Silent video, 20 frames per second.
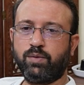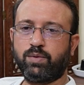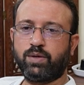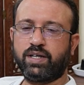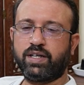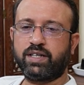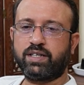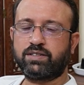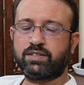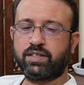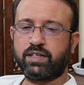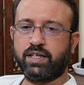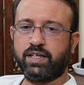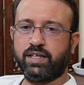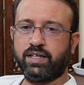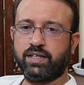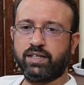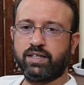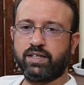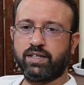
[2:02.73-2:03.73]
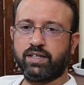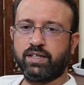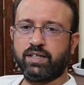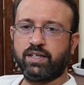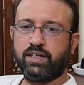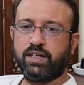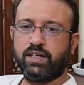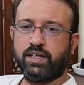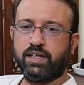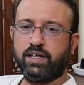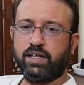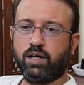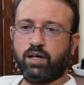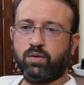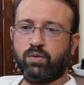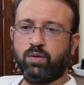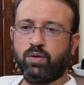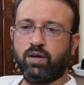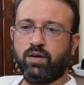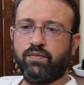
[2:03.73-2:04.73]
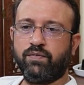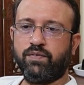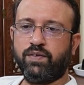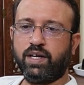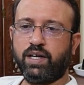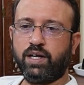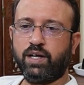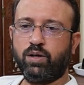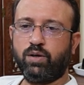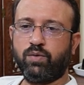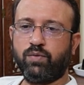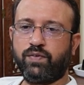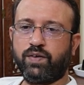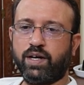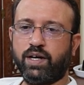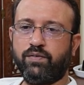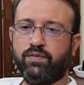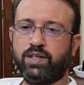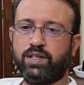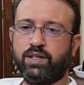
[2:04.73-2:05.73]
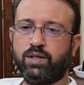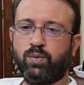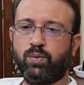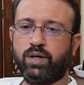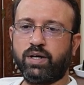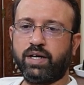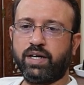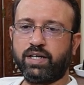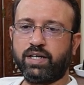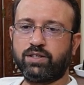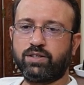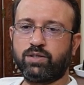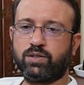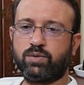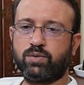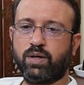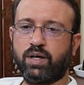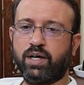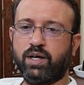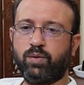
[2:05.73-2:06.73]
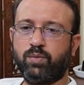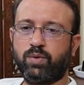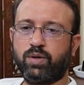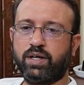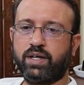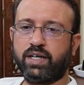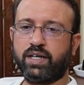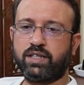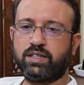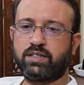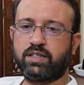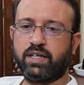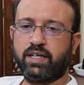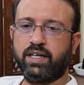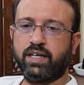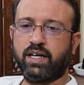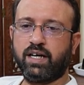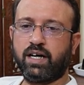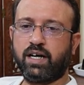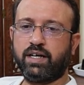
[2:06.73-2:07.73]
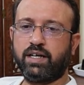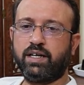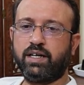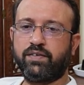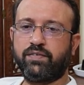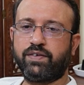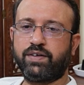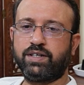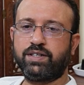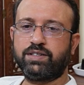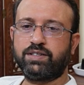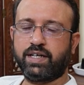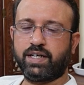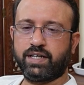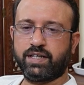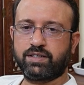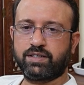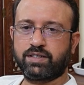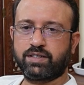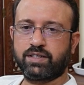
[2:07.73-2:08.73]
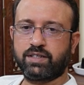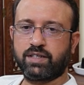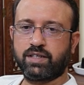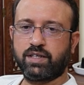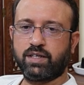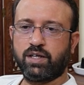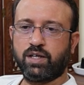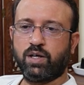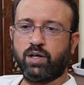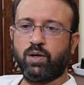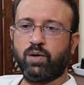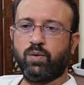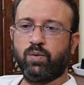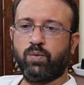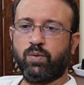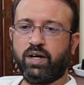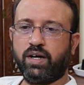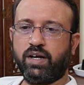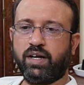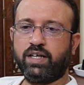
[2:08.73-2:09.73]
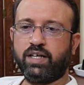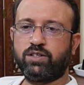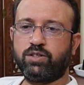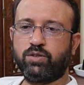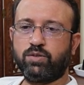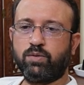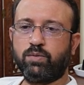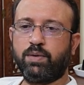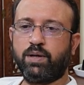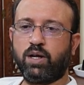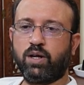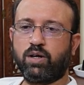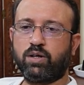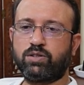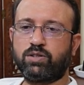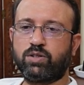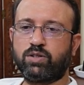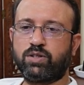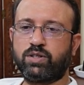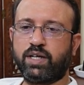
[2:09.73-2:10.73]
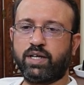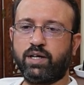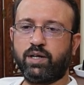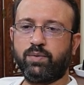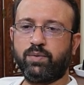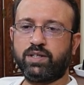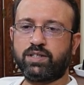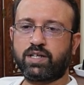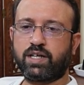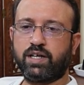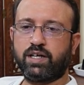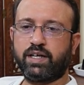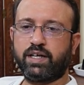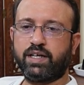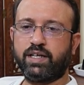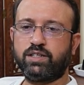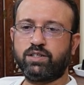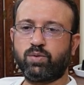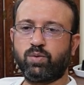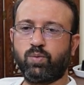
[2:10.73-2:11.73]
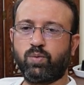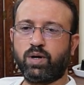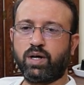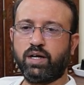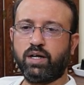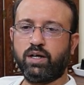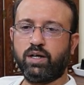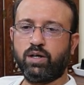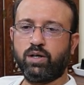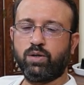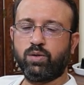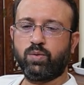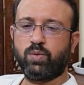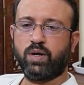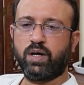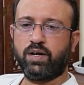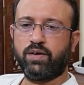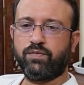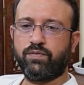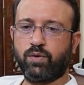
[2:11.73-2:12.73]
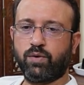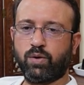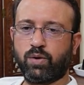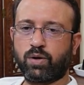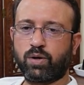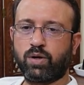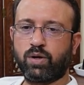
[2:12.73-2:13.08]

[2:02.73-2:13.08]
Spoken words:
vertex 3. Now we need to find whether vertex 2 and vertex 3 are in different sets. Vertex 2 belongs to set which contains 1, 2 and 4.